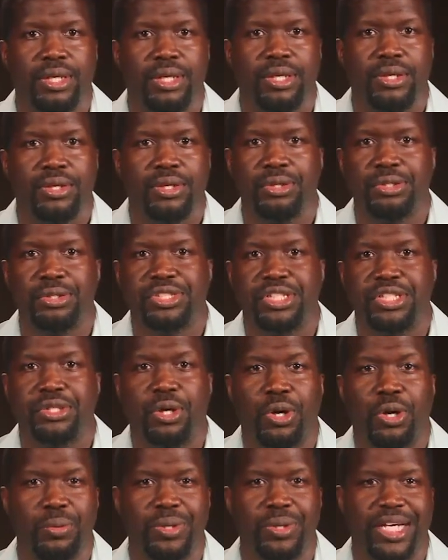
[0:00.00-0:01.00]
Do you still
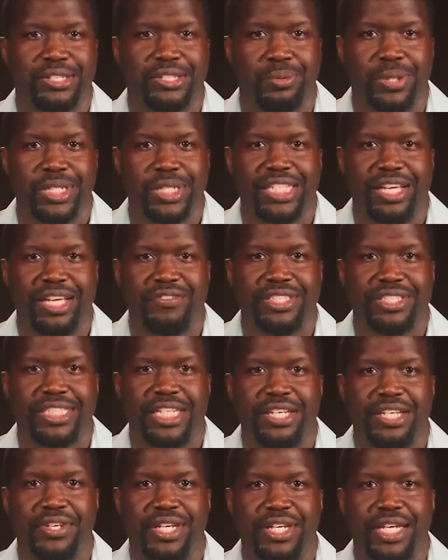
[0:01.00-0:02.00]
own that 27
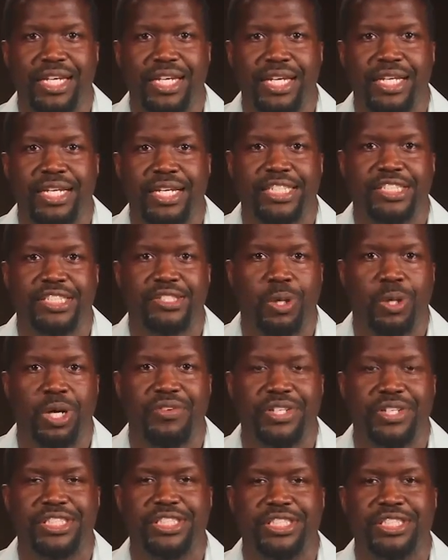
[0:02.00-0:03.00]
TV that's 12
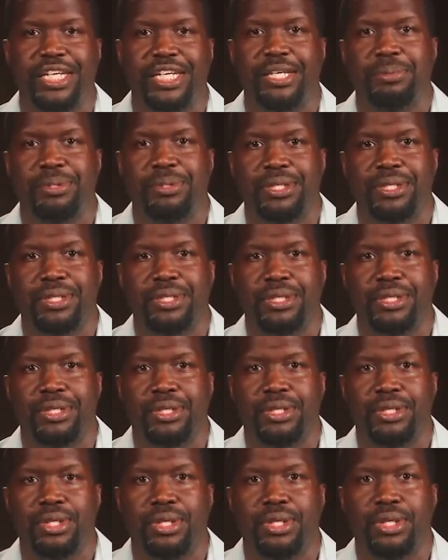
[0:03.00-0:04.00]
inches deep?
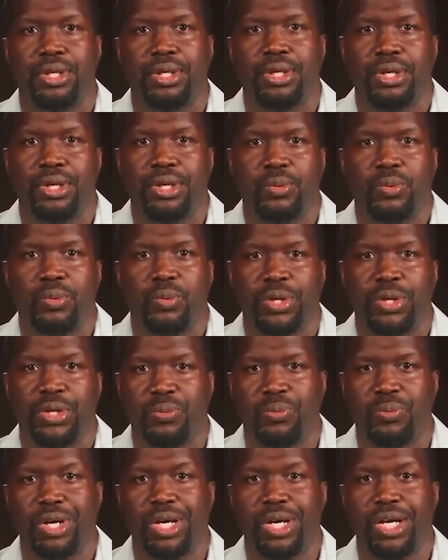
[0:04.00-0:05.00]
When you
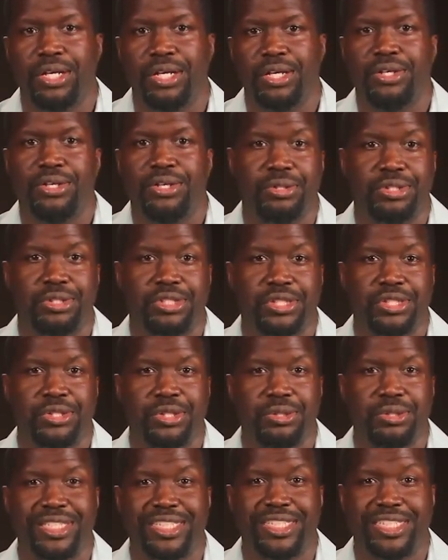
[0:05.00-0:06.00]
run, do you still
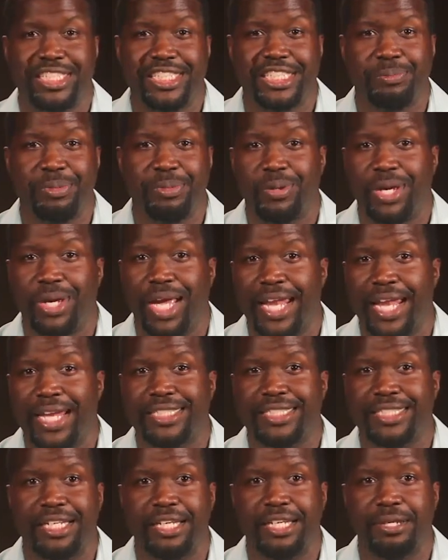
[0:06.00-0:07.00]
use a Discman with
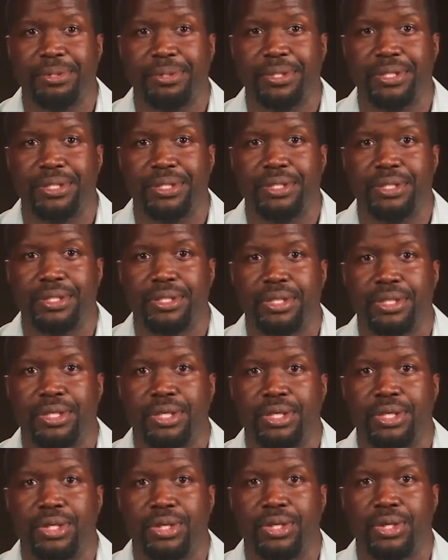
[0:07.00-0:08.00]
anti-skip?
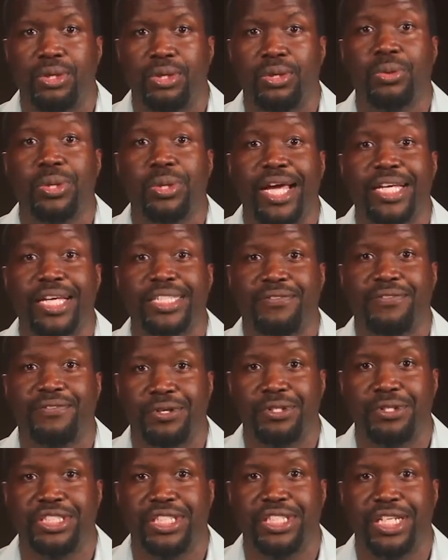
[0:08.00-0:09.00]
Who has a
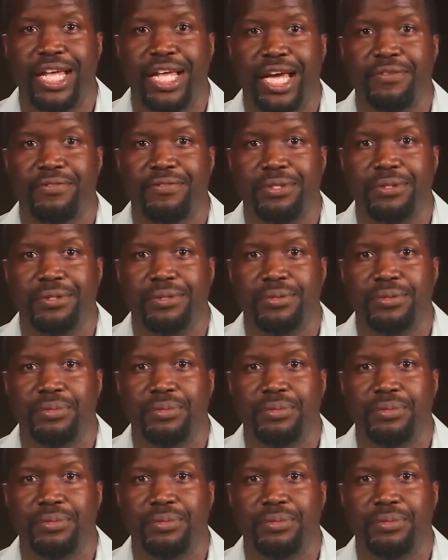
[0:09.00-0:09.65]
first gen iPhone?